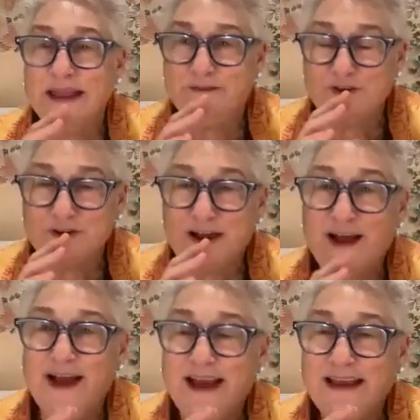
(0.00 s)
if you're
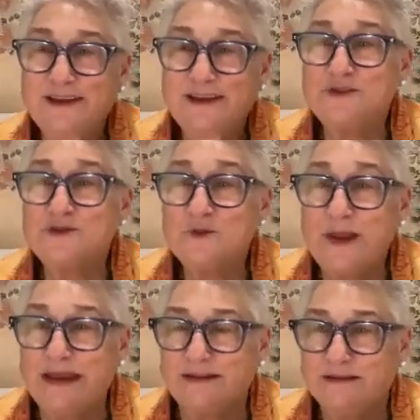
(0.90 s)
kind, if you're
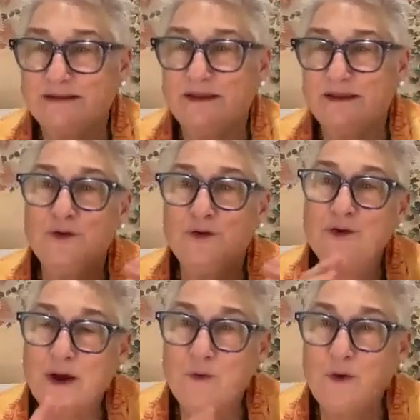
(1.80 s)
sweet, if you
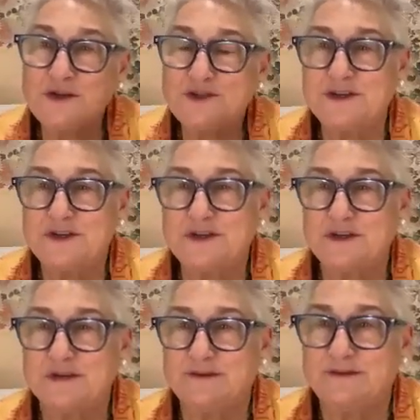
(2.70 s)
do what I want you to
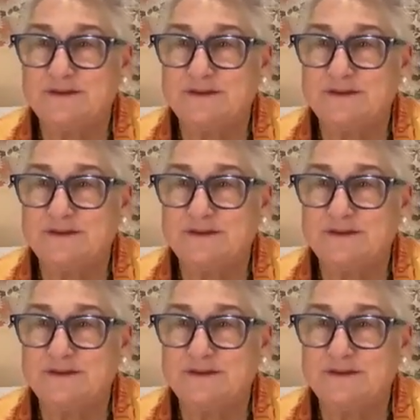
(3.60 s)
do.